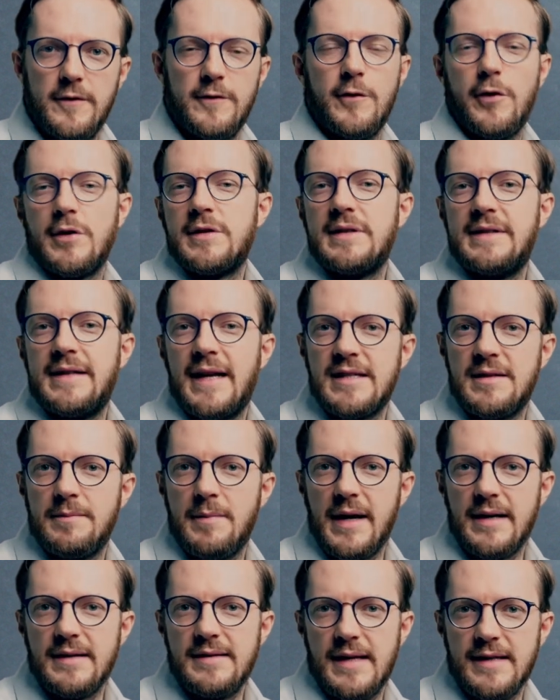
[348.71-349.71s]
Of course, it doesn't
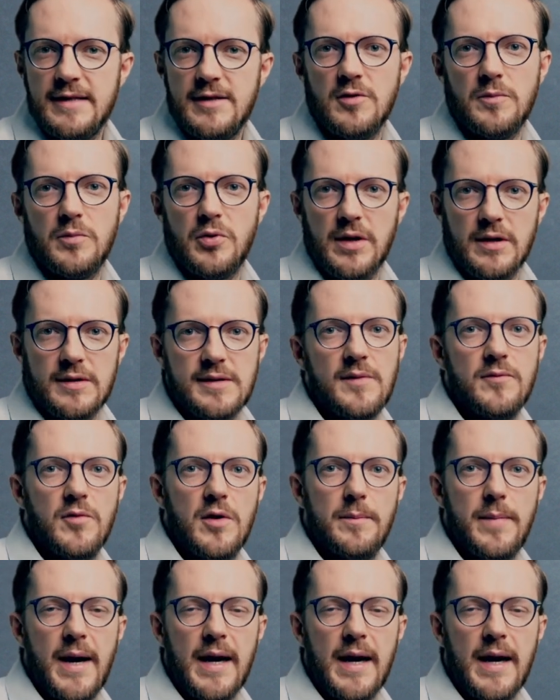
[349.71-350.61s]
make sense to bring someone